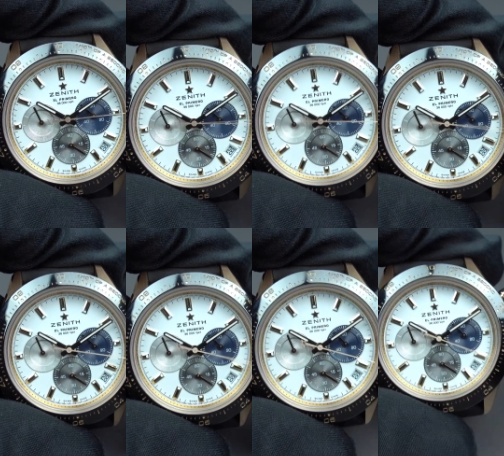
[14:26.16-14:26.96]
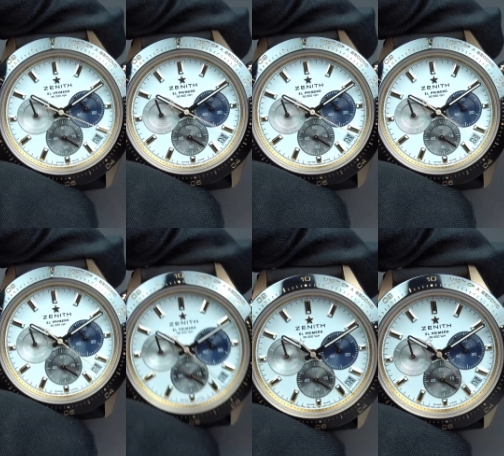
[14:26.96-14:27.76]
on the push
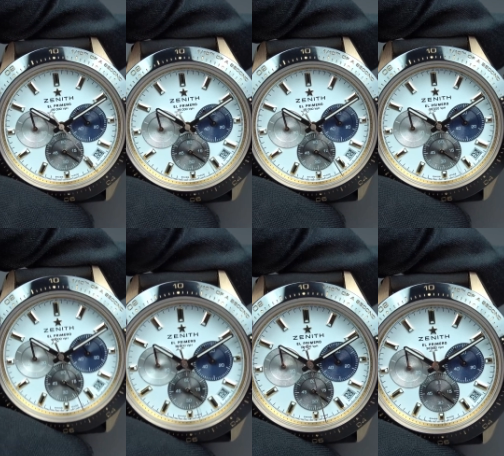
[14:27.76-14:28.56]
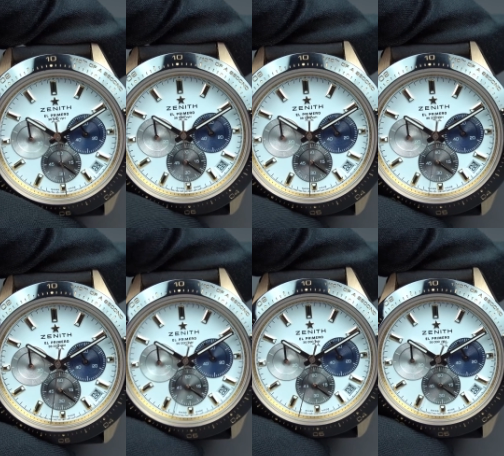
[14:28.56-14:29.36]
piece. Perfect haptics. Yes, this
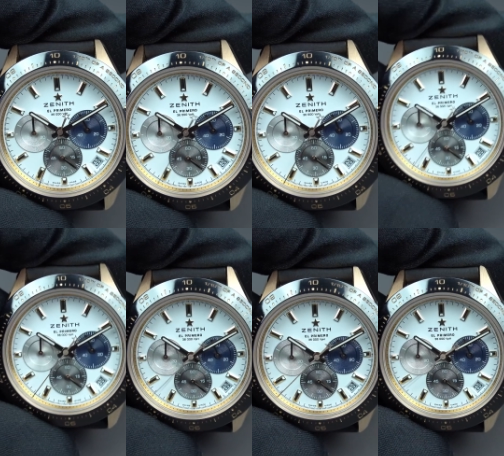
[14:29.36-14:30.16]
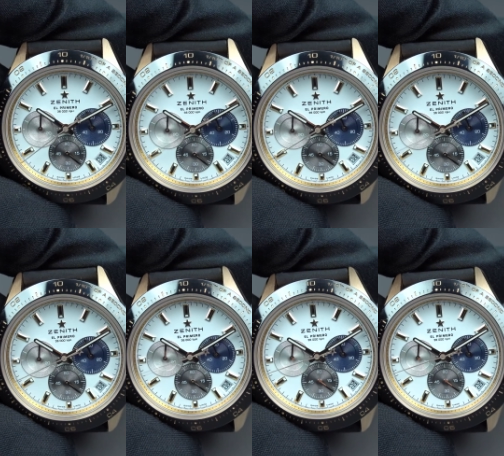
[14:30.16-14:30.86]
is always the case when you